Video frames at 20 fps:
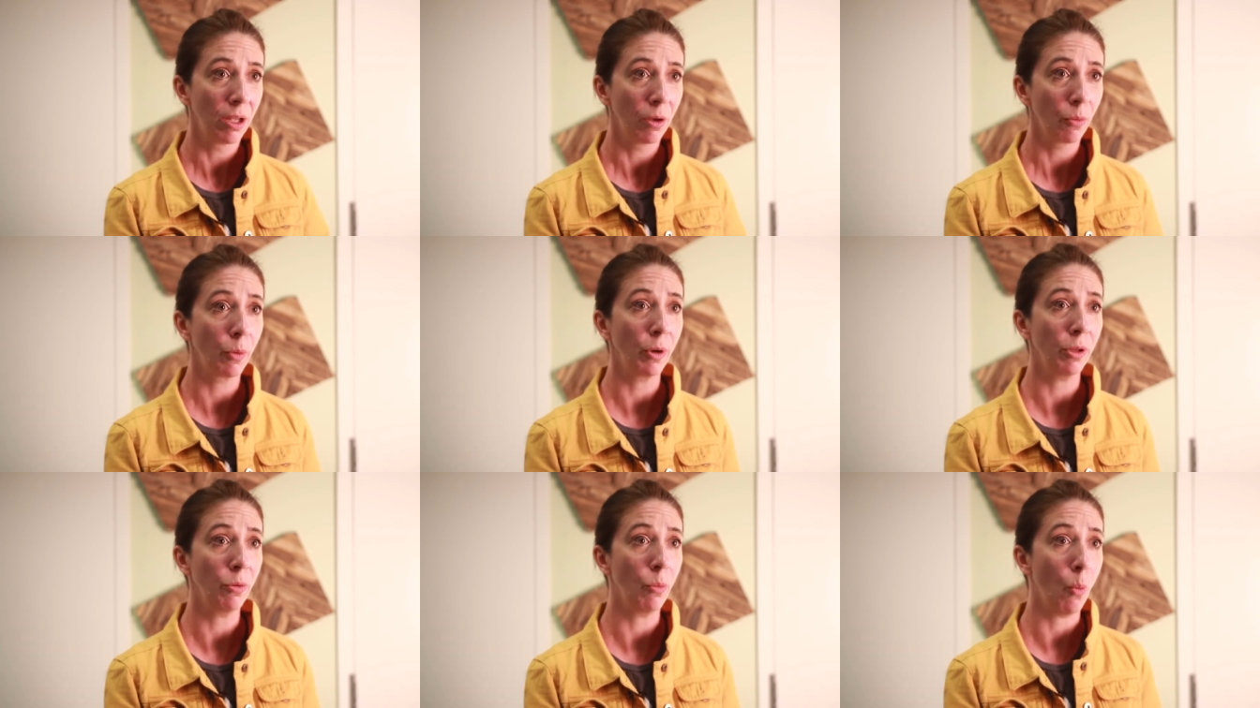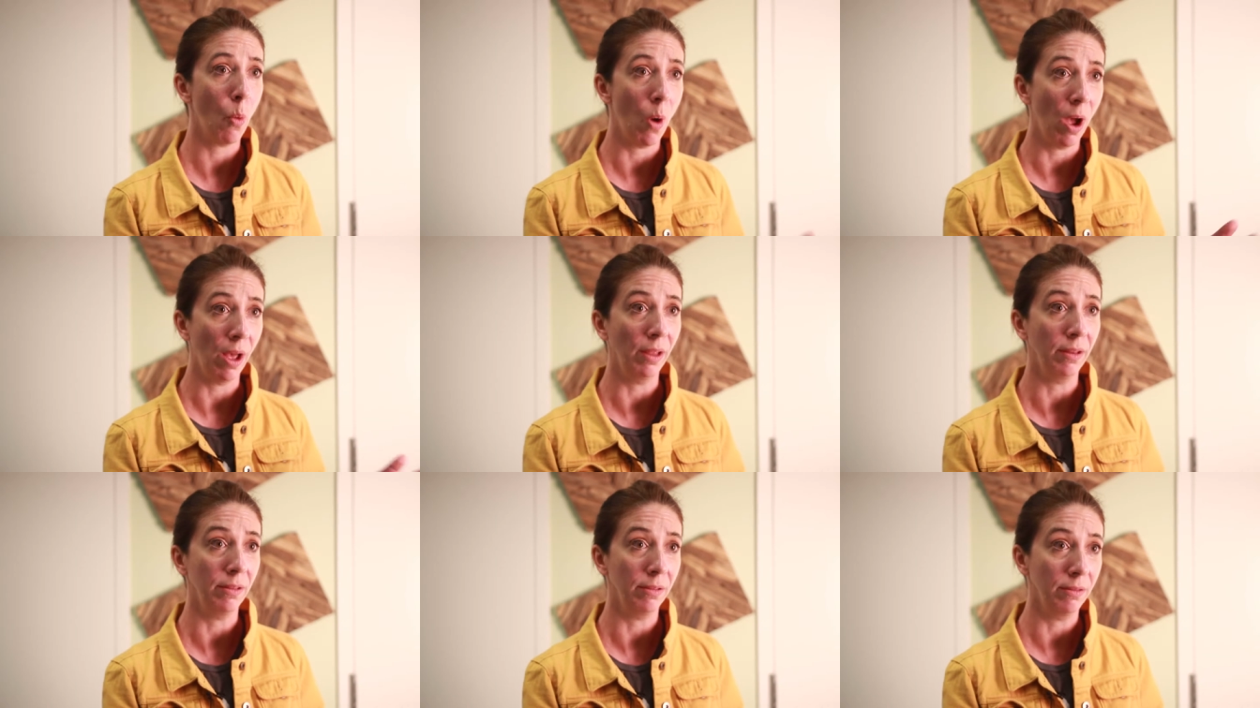with
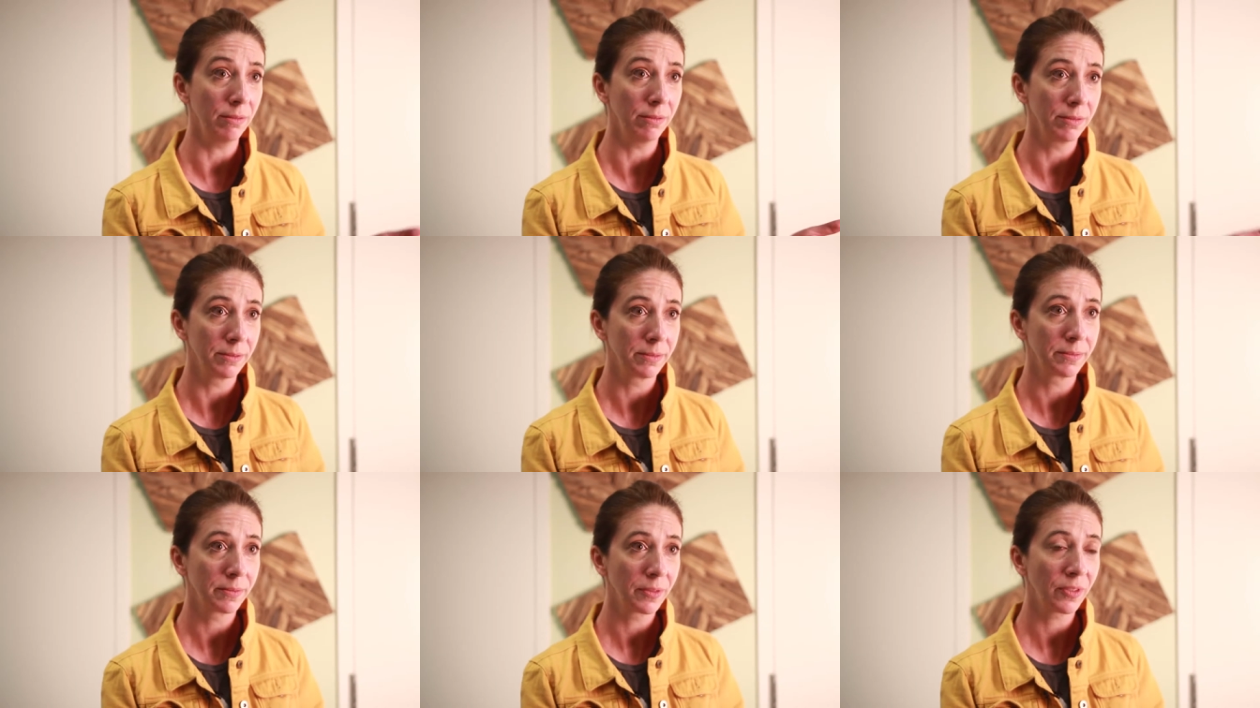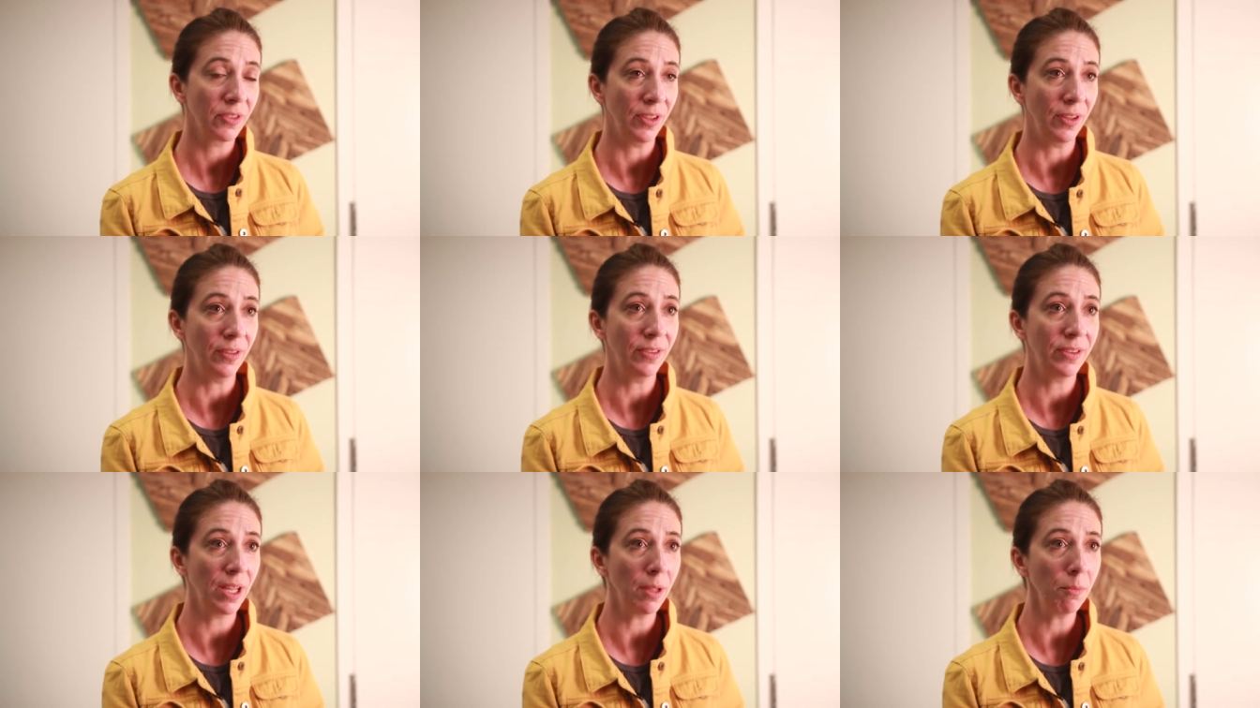one
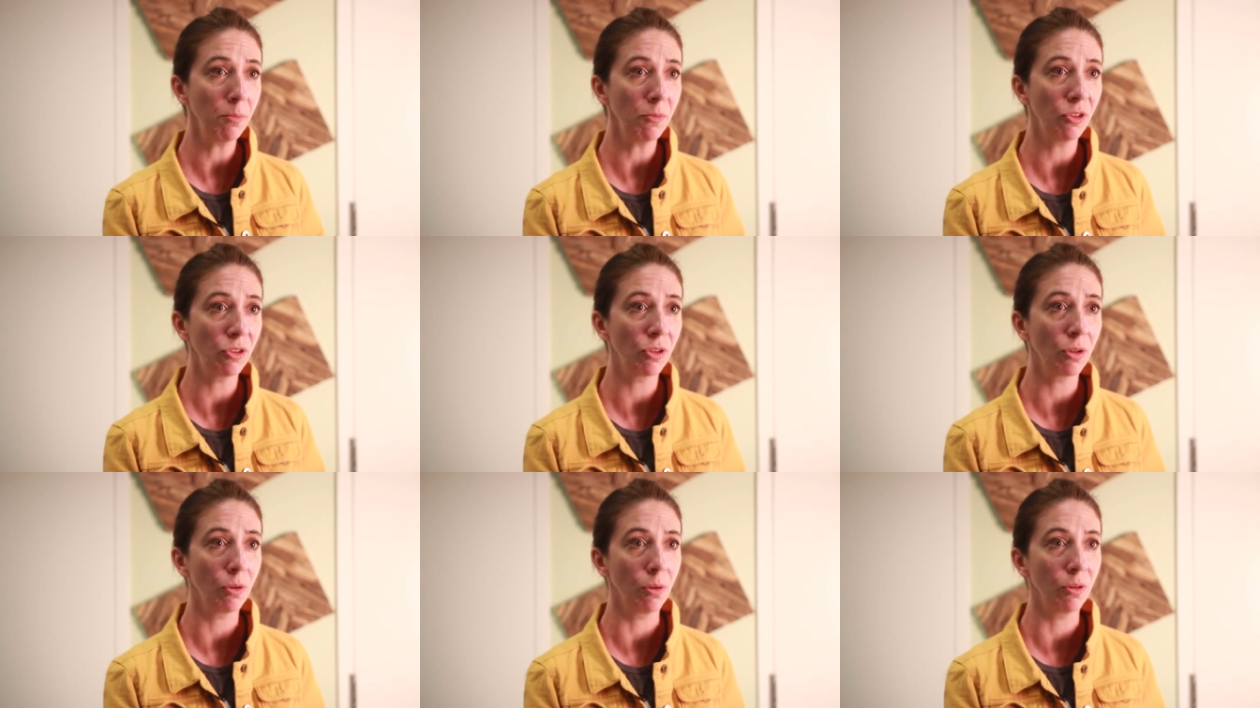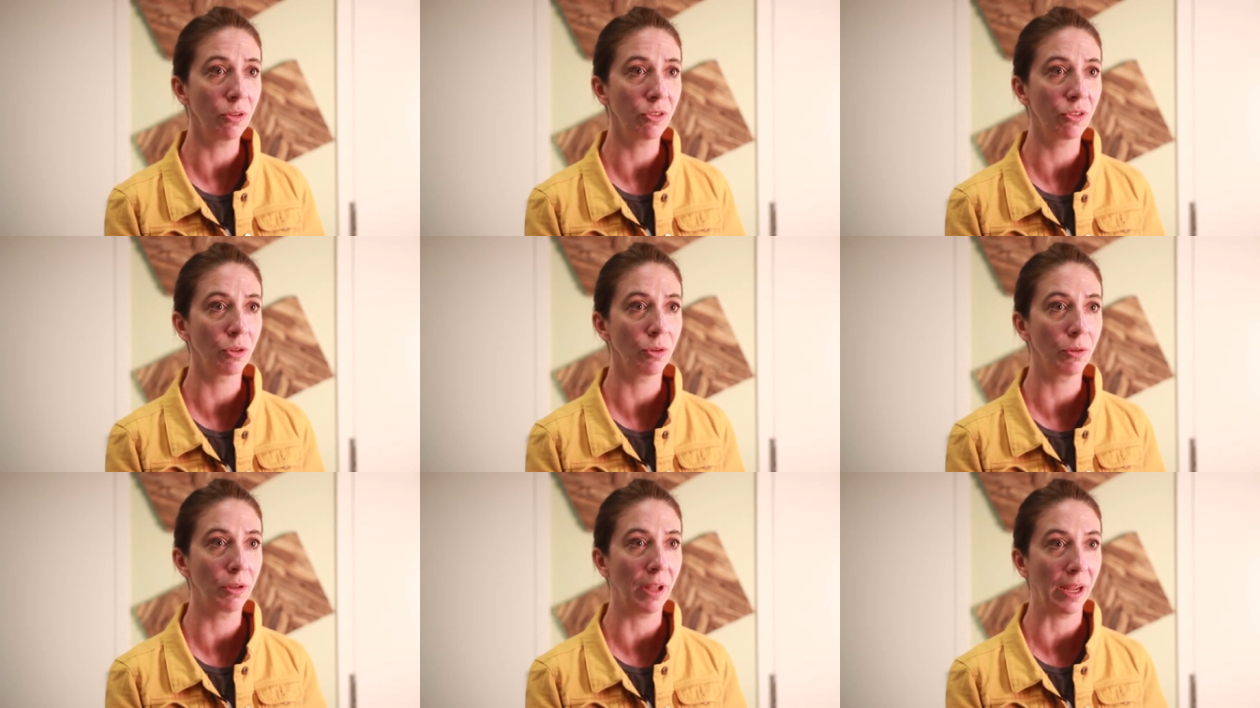system. So
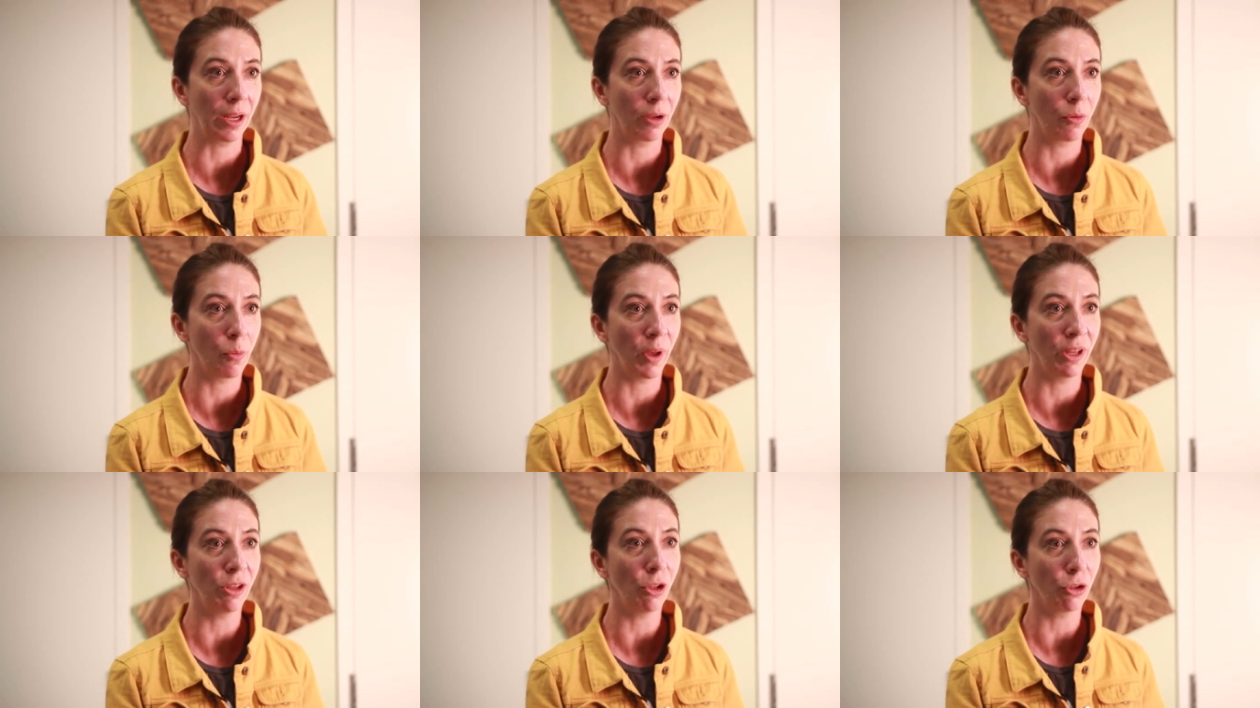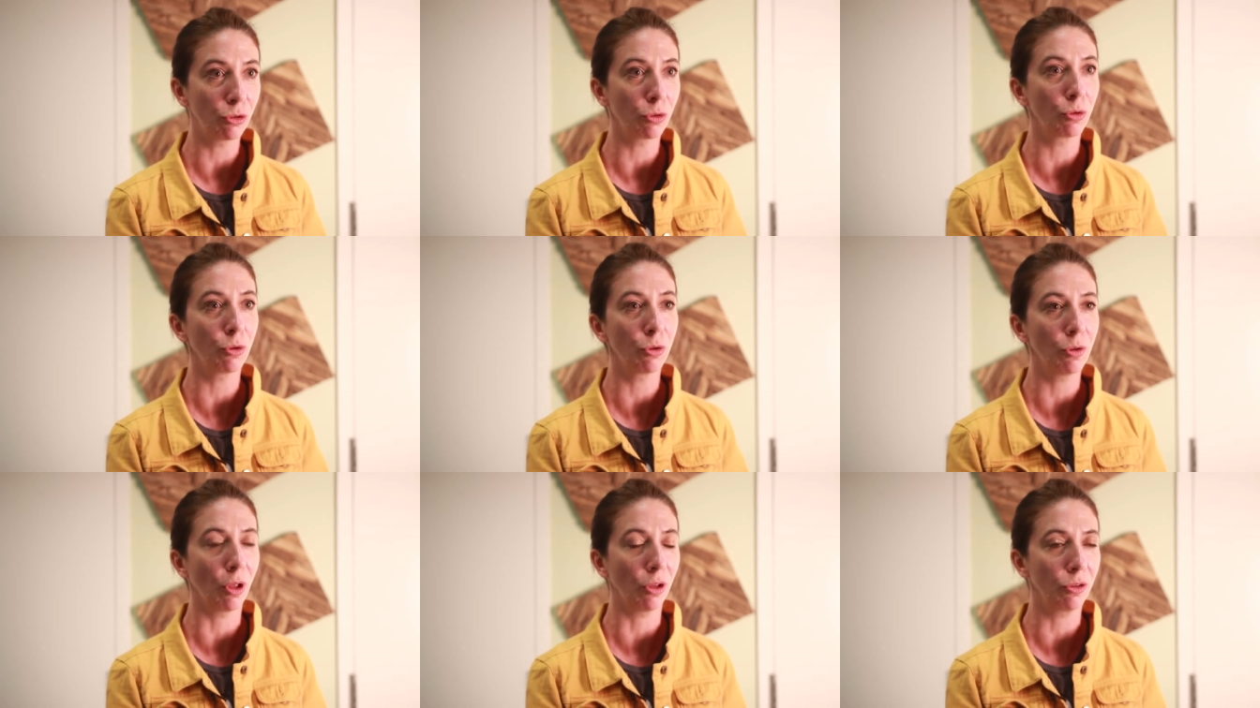also like what not to
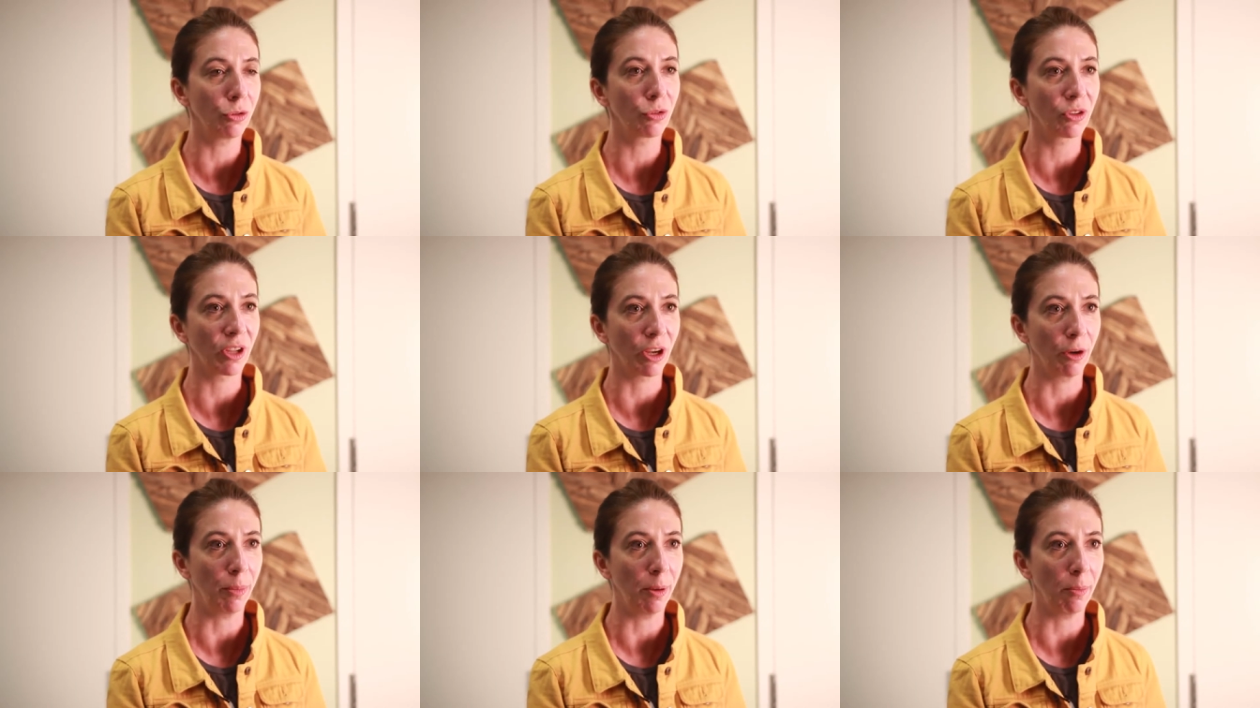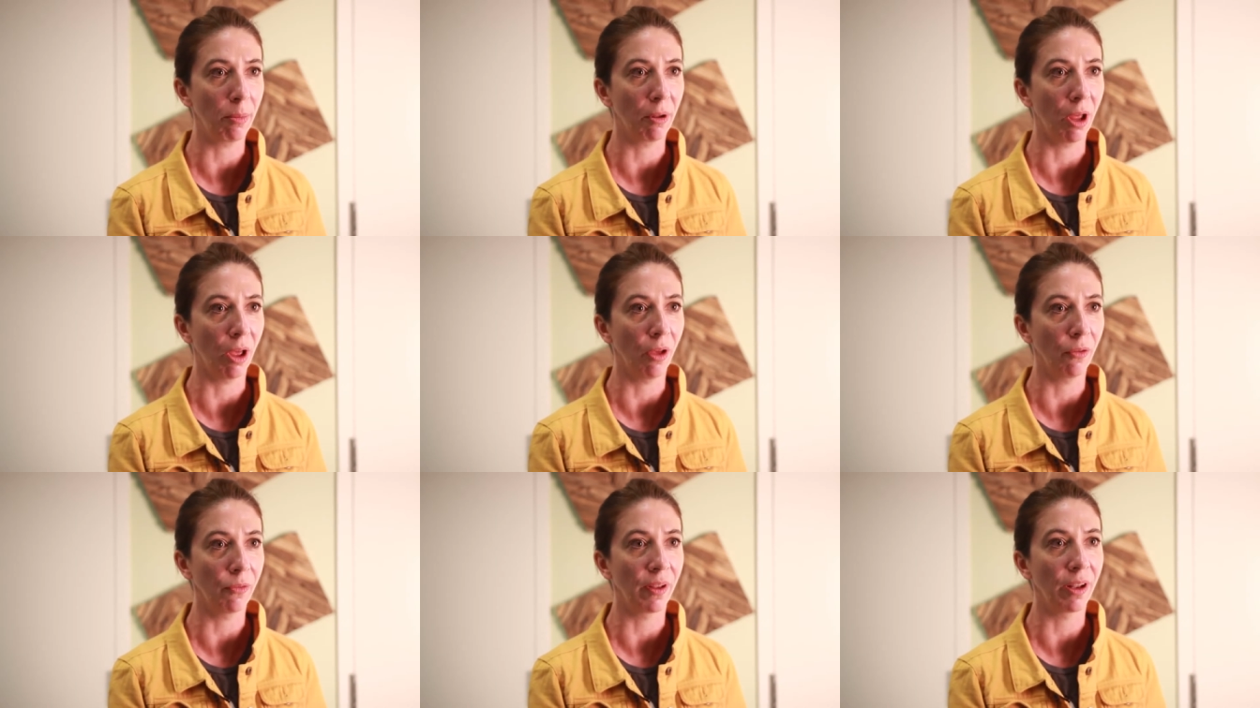do, not to scare people
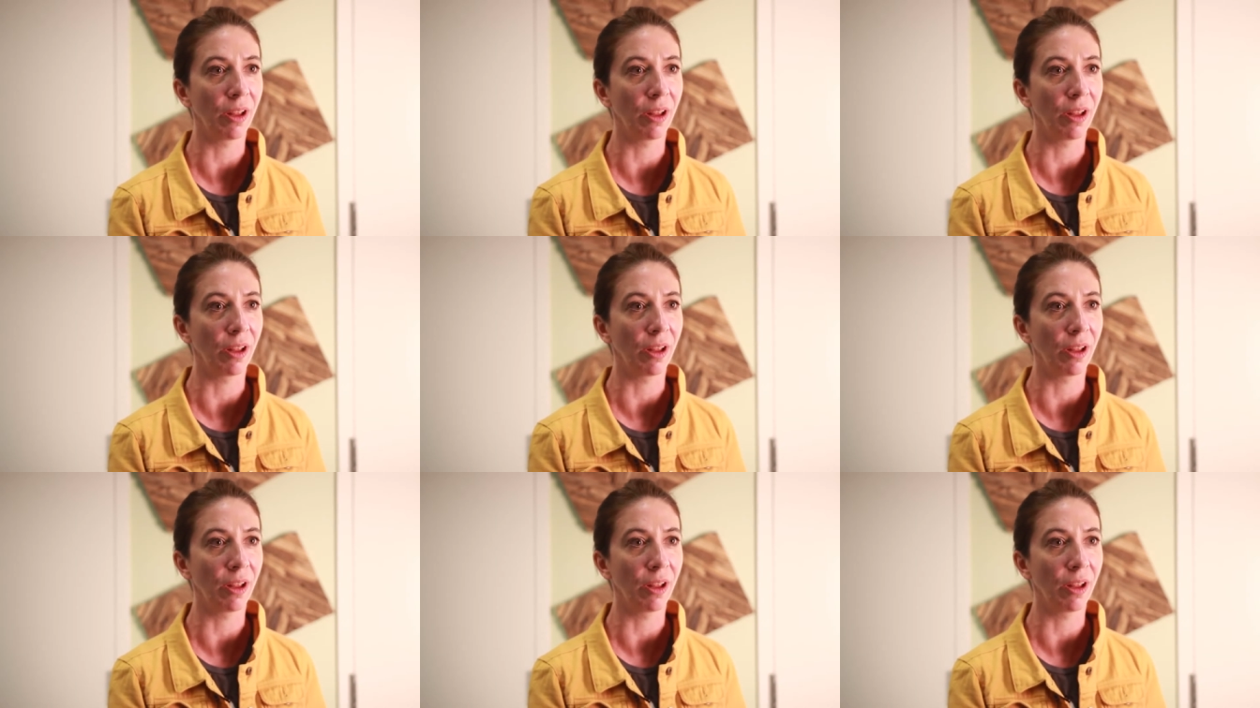off.